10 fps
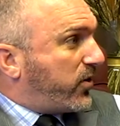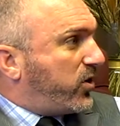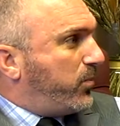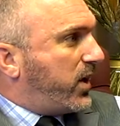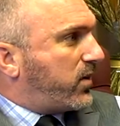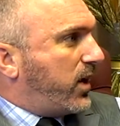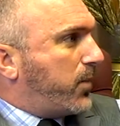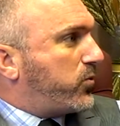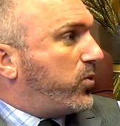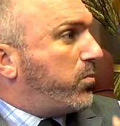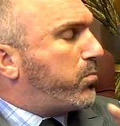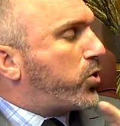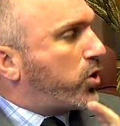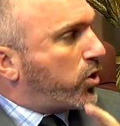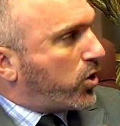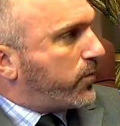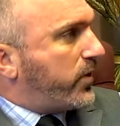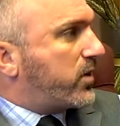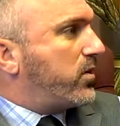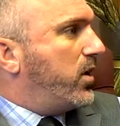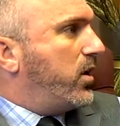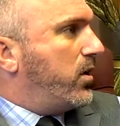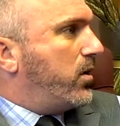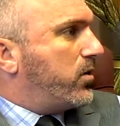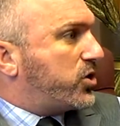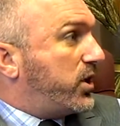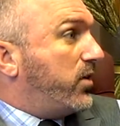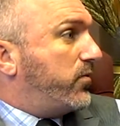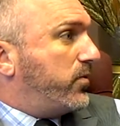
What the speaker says: you'd make the absolute perfect chief.